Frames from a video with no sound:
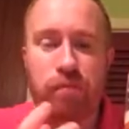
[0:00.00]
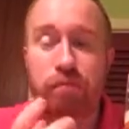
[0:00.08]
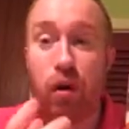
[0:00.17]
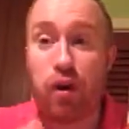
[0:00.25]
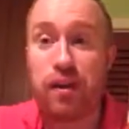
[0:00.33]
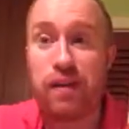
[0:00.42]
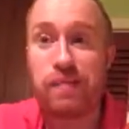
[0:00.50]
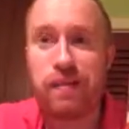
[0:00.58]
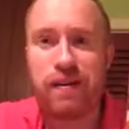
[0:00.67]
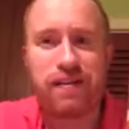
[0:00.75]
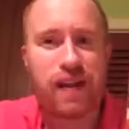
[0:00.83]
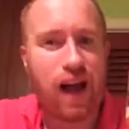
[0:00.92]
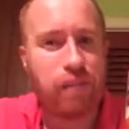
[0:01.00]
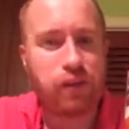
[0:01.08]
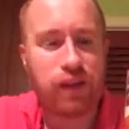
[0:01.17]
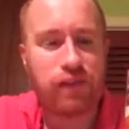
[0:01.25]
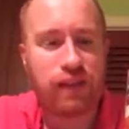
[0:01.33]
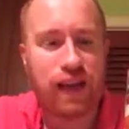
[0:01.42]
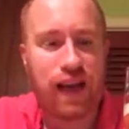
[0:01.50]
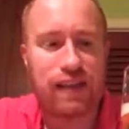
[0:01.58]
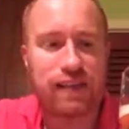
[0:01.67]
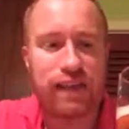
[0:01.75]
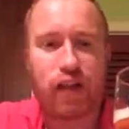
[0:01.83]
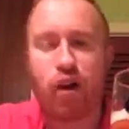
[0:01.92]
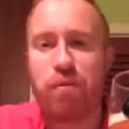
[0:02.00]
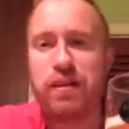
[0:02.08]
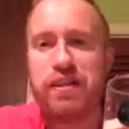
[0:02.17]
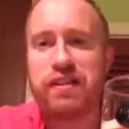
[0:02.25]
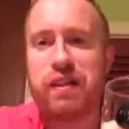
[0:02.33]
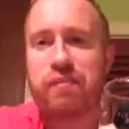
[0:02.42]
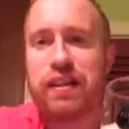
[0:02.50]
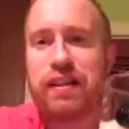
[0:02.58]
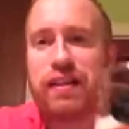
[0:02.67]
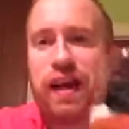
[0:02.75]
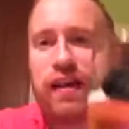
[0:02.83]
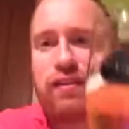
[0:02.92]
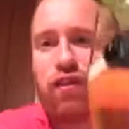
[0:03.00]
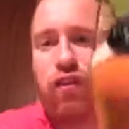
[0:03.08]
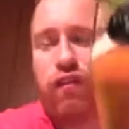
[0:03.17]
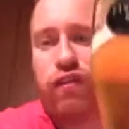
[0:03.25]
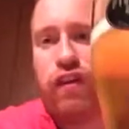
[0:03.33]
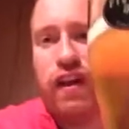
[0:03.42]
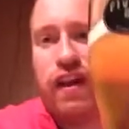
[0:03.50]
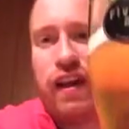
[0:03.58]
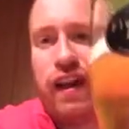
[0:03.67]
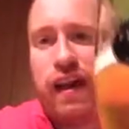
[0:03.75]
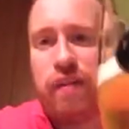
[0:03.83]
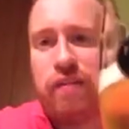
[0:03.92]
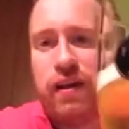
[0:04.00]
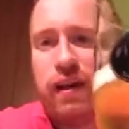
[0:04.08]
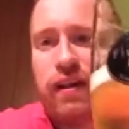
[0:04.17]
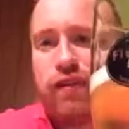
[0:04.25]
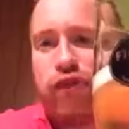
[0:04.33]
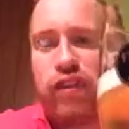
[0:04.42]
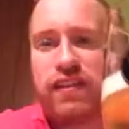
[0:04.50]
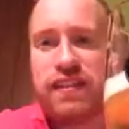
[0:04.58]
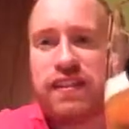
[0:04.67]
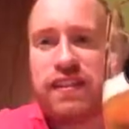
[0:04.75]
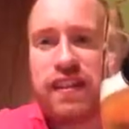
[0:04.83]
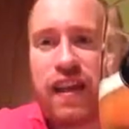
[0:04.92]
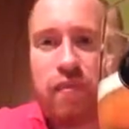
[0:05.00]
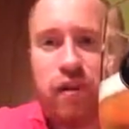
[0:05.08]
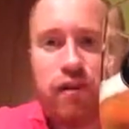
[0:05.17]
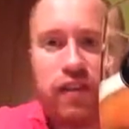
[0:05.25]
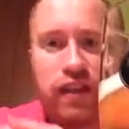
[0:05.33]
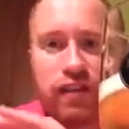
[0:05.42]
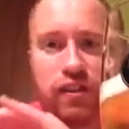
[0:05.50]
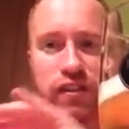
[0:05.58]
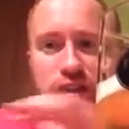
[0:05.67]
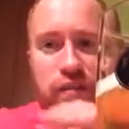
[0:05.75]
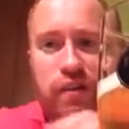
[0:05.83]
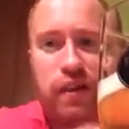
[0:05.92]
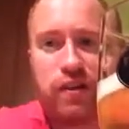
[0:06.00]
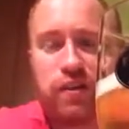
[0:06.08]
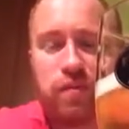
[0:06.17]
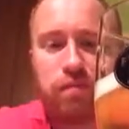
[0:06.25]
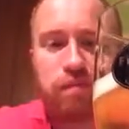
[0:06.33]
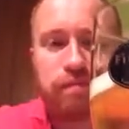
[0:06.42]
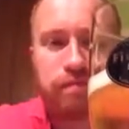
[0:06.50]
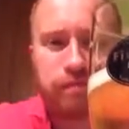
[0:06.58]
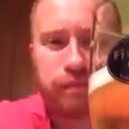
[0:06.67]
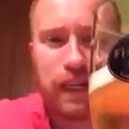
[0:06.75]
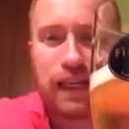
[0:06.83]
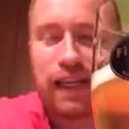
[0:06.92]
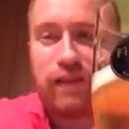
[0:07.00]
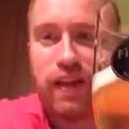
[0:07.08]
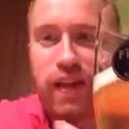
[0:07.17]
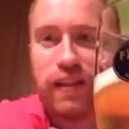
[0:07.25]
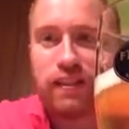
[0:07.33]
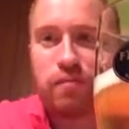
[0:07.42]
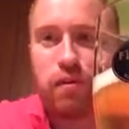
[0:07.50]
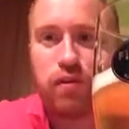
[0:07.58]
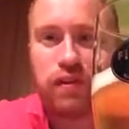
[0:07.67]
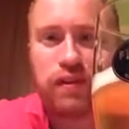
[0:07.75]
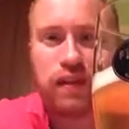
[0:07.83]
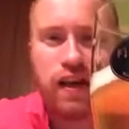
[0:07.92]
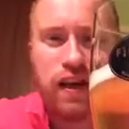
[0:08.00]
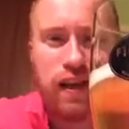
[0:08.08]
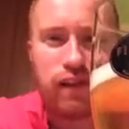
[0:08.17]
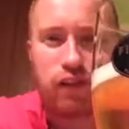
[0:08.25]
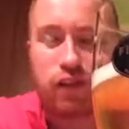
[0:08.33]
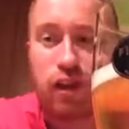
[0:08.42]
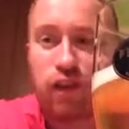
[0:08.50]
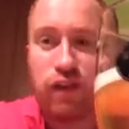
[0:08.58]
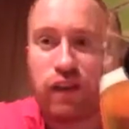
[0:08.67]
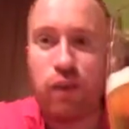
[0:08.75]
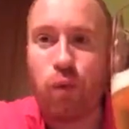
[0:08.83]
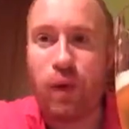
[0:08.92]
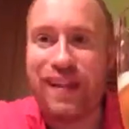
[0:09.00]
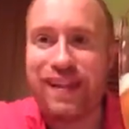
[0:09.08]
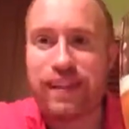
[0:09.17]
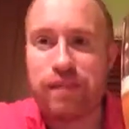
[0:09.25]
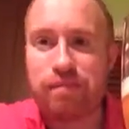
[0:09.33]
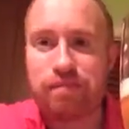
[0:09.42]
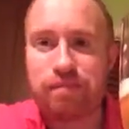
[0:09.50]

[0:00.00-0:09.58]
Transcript: body of this beer is absolutely fantastic. The carbonation completely dies off. It fizzles inside our mouth and then just disappears, leaving a nice smoothness. There's a lovely wheat